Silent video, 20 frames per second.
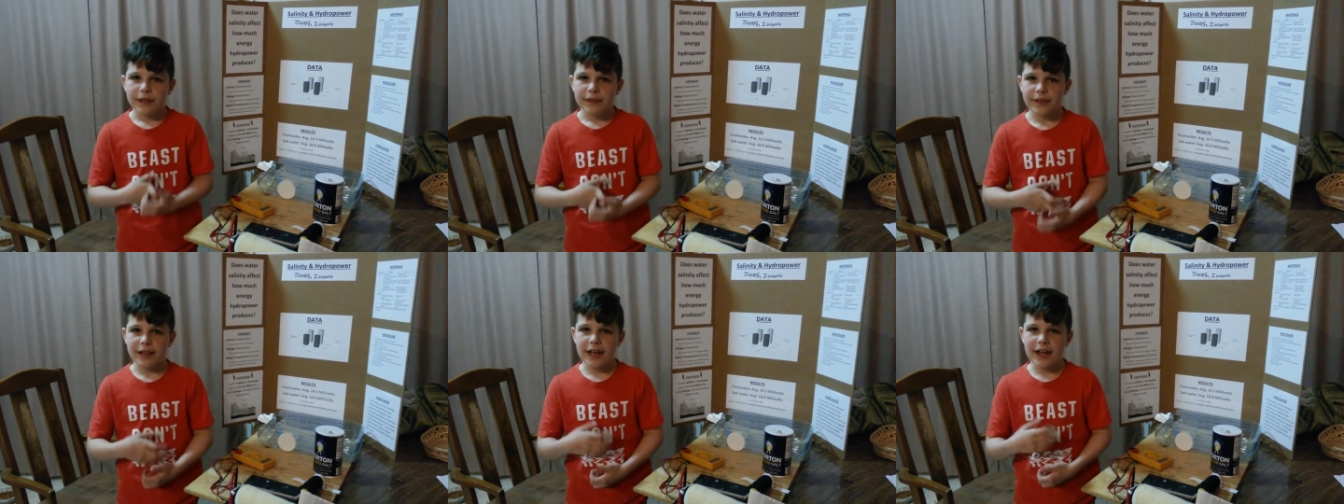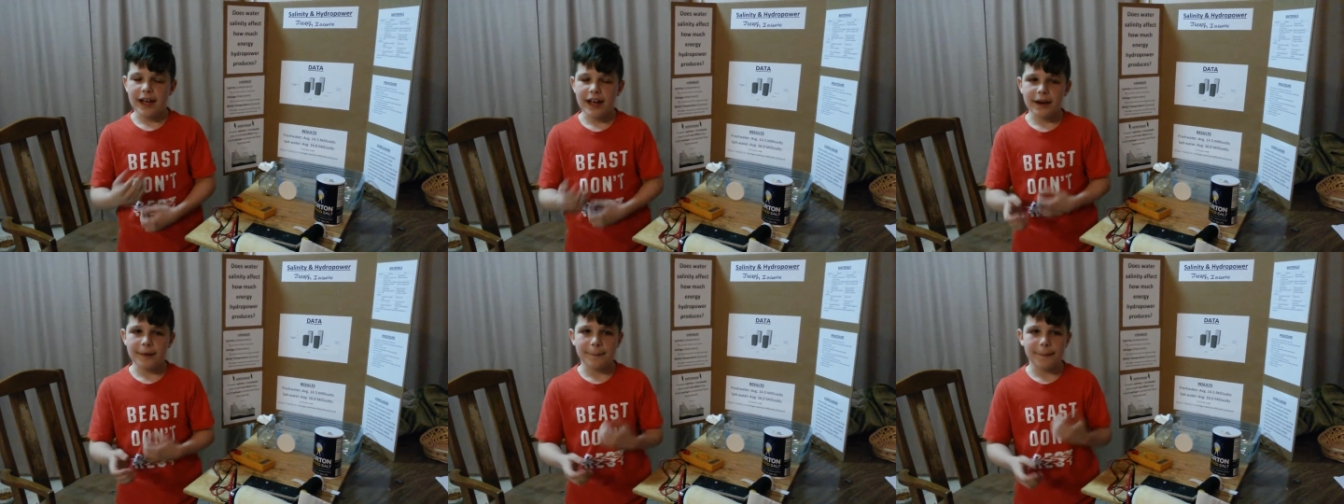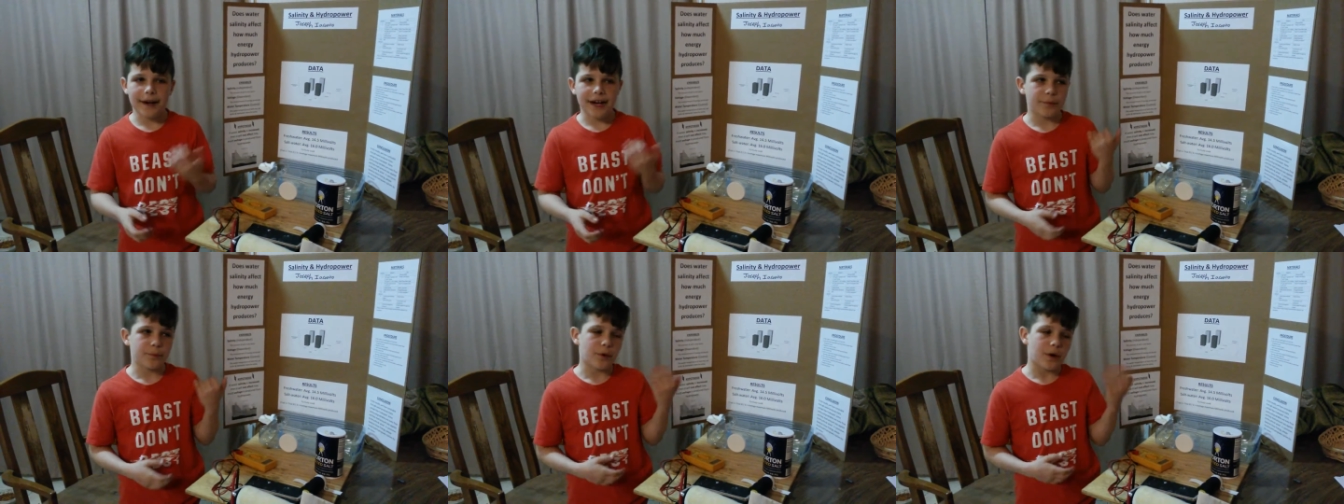that I had in
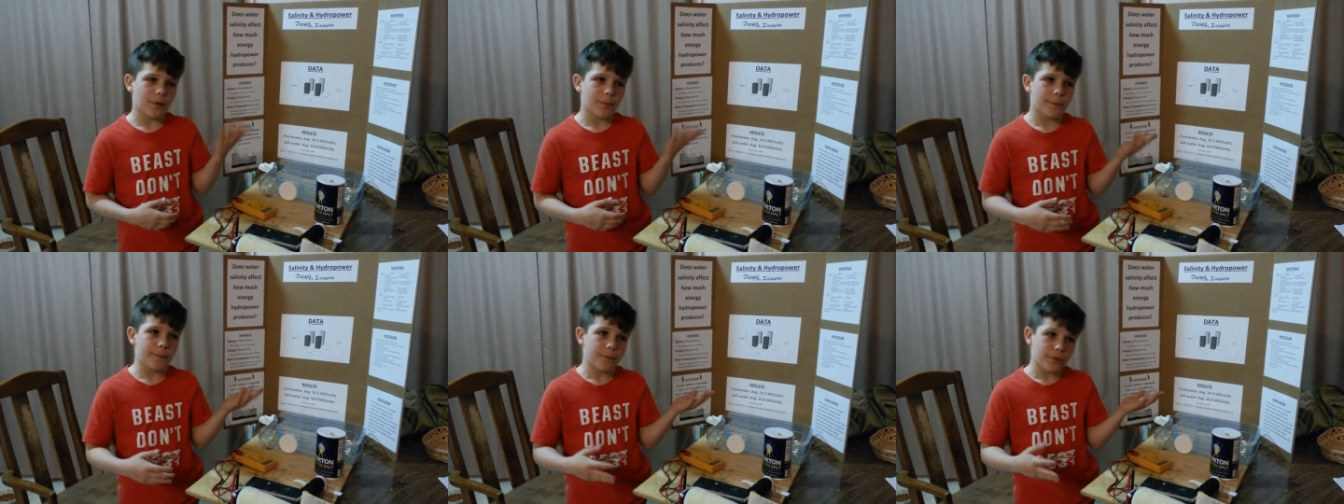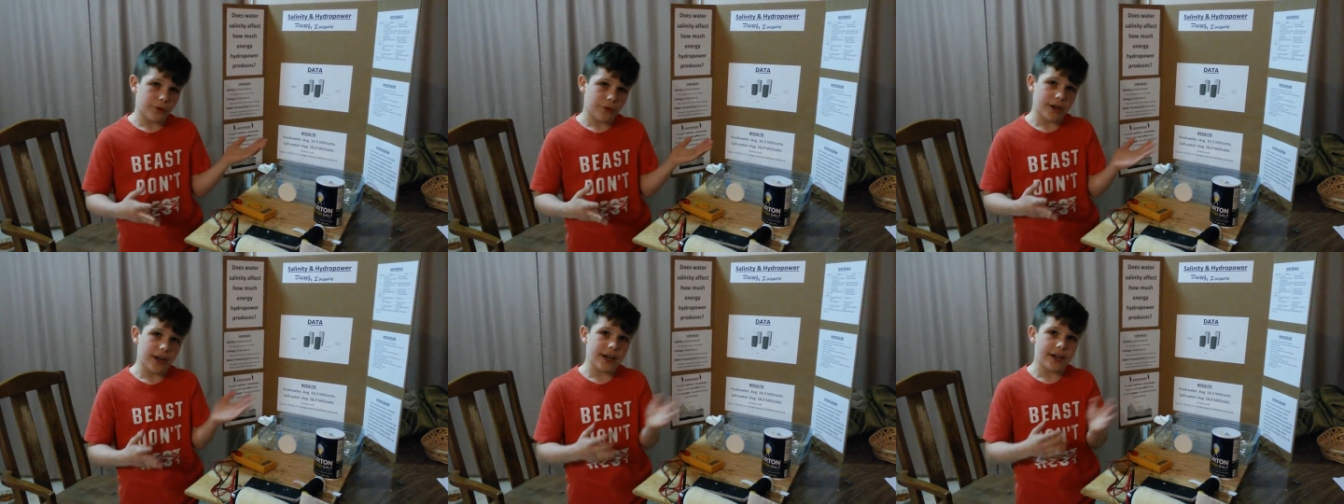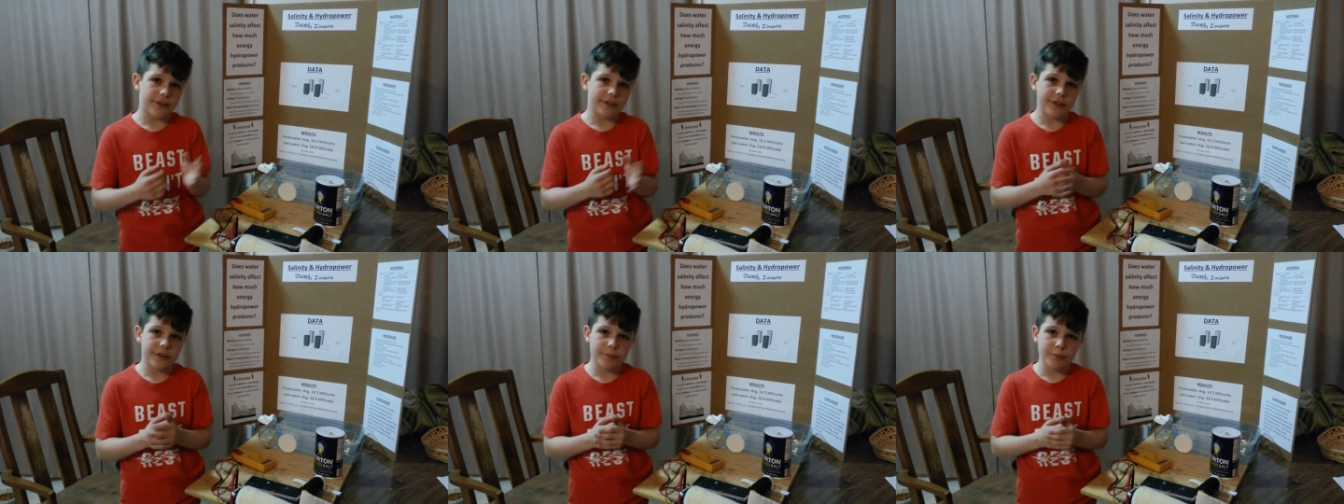mind while
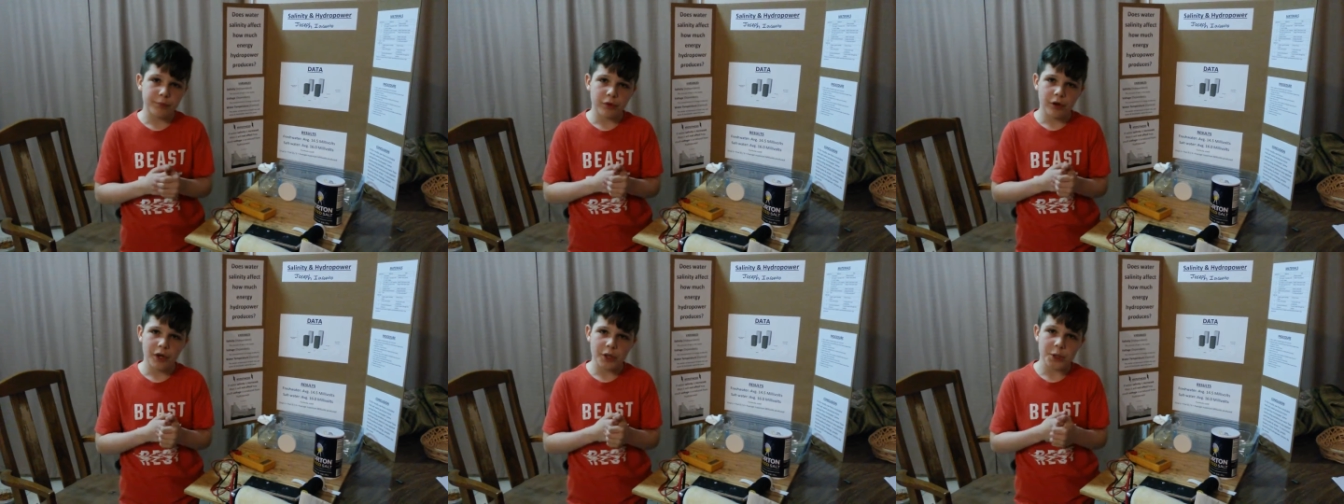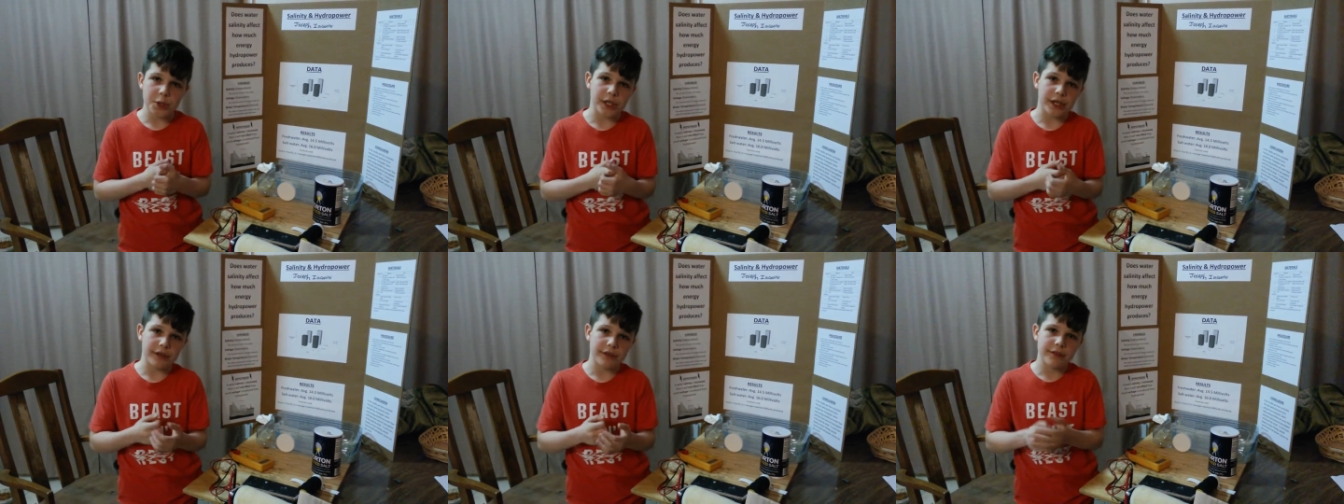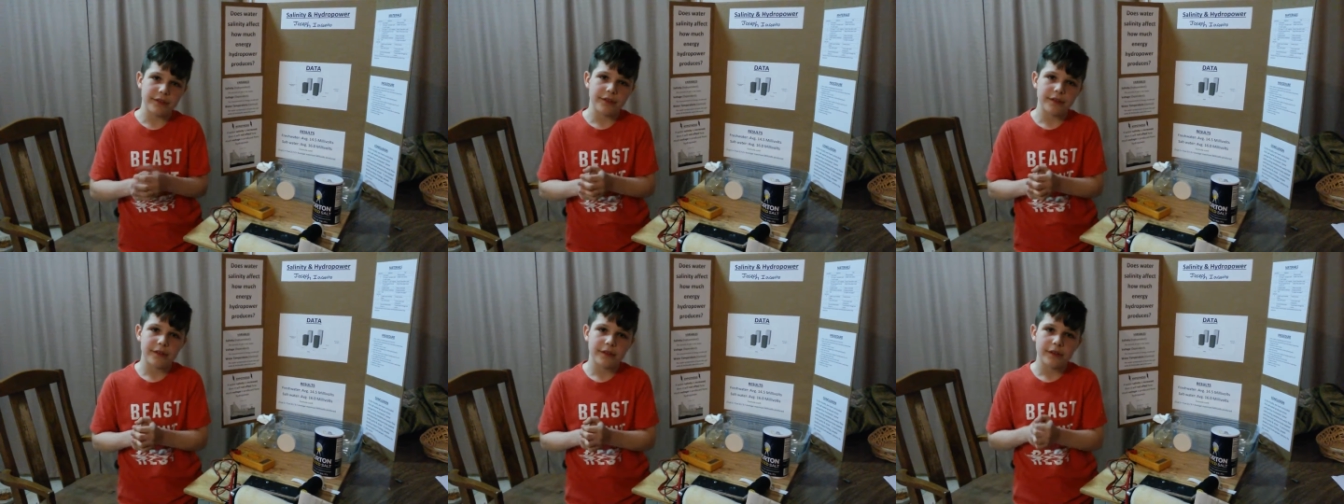creating this
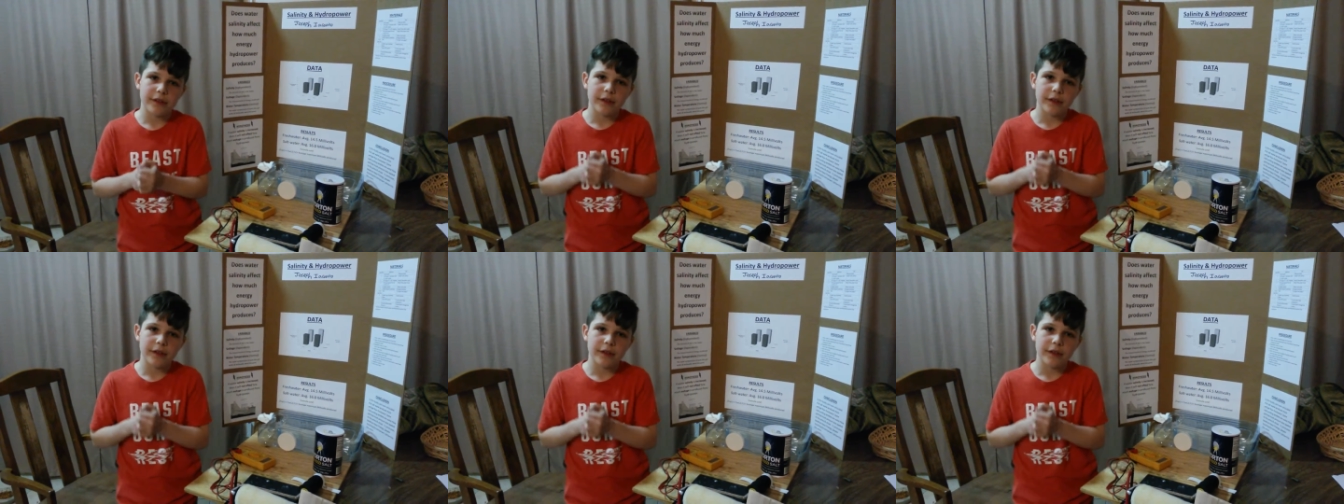project.